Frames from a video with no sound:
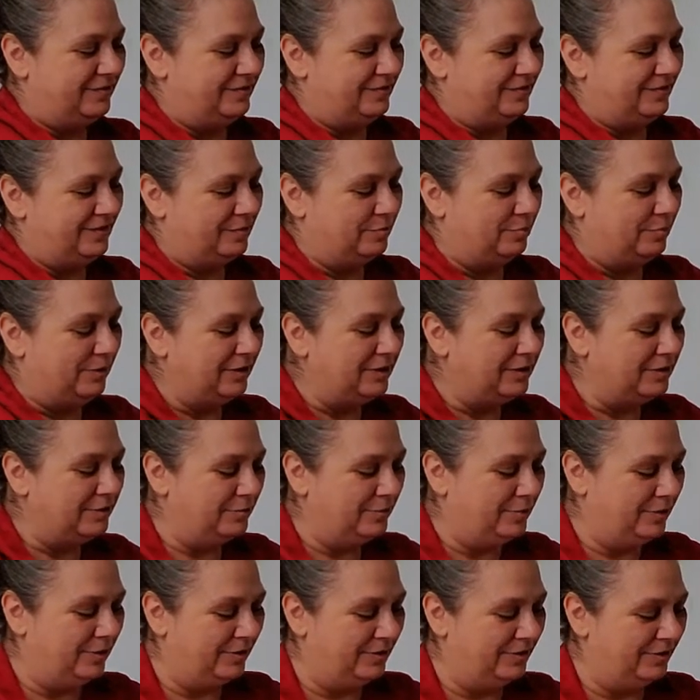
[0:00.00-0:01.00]
and peanut
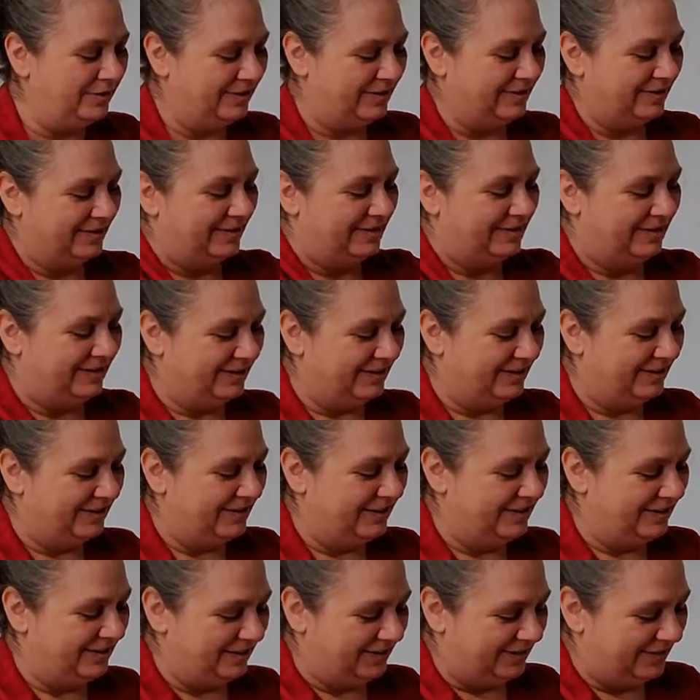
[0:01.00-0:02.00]
butter.
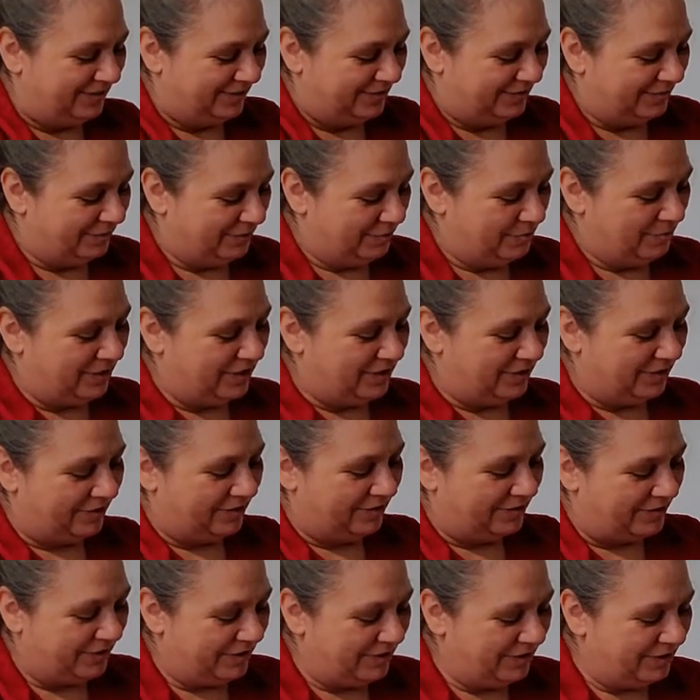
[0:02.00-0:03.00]
And we made
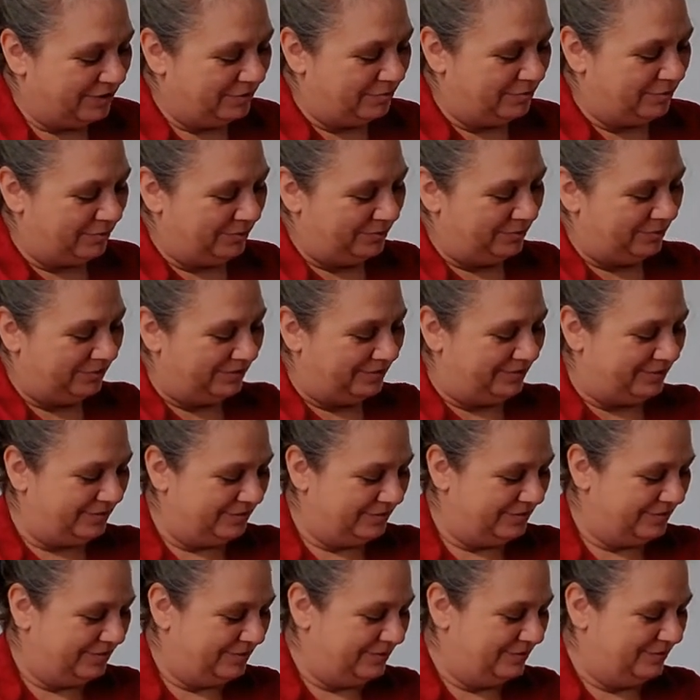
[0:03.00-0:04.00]
our edible
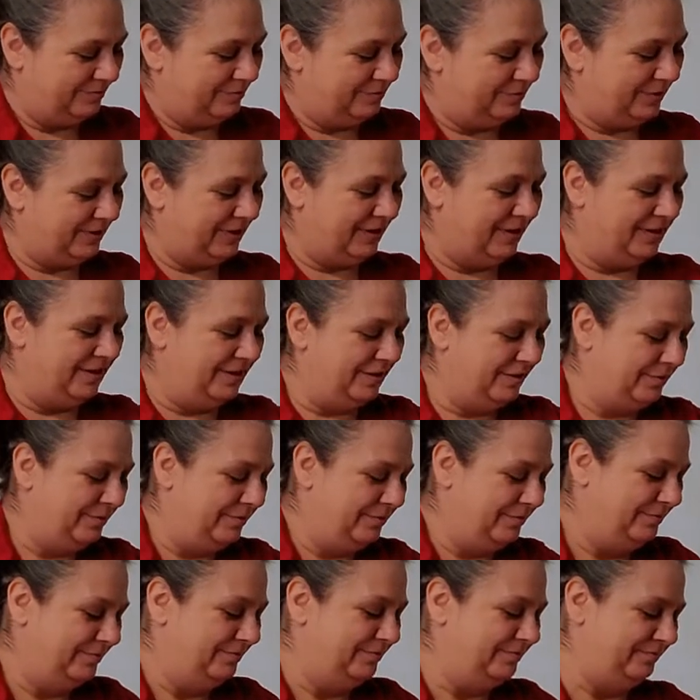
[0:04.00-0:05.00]
Play-Doh.
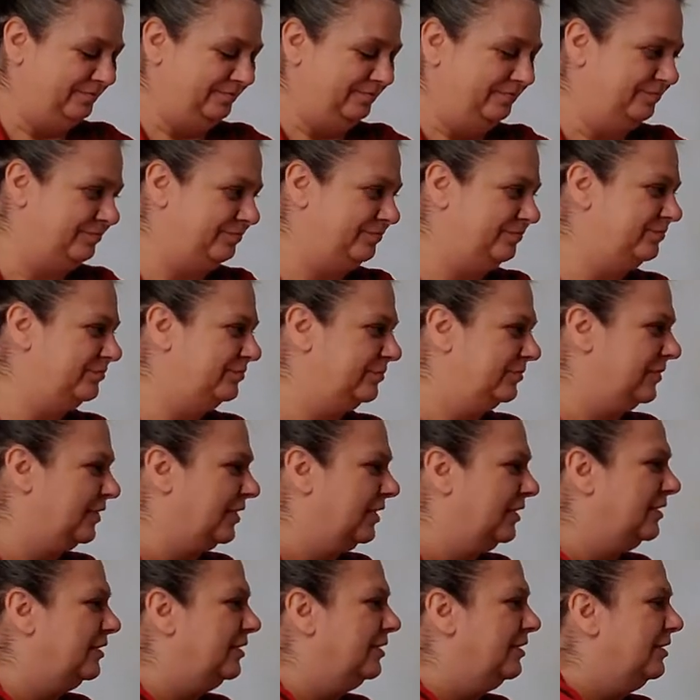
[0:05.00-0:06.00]

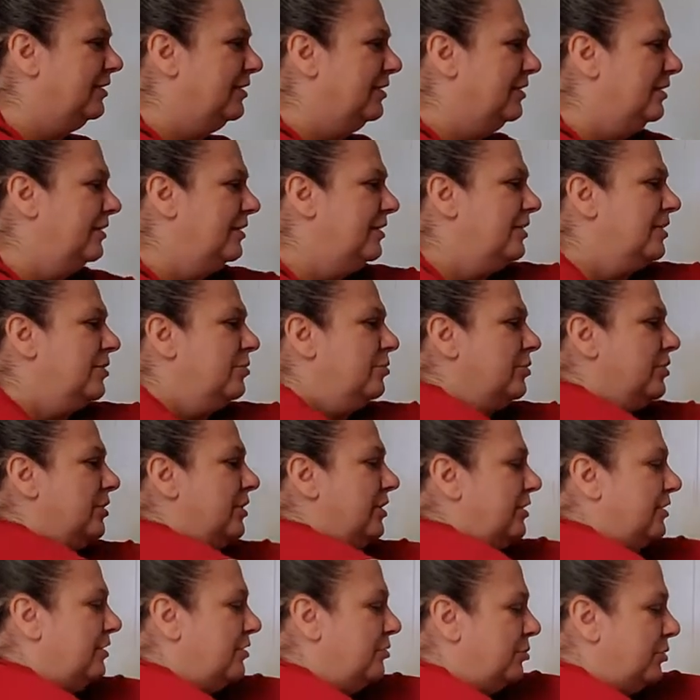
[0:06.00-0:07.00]
A little
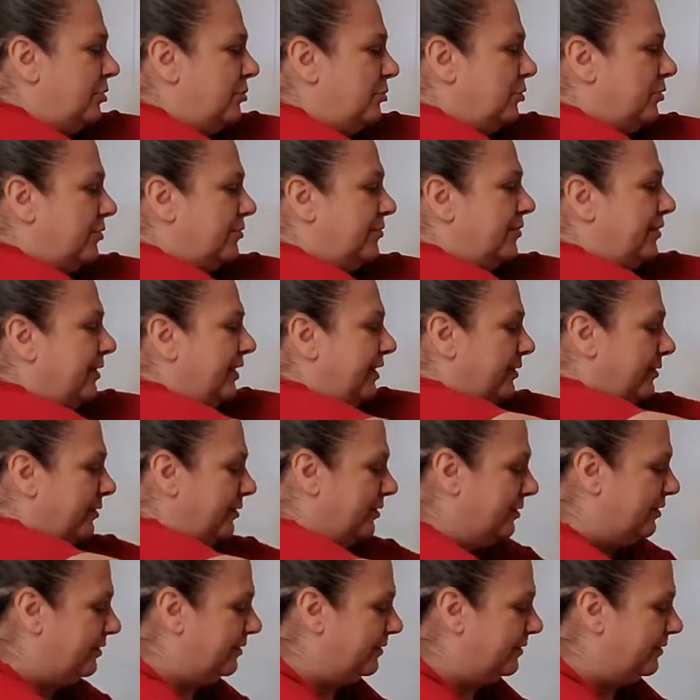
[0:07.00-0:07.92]
bit more flour.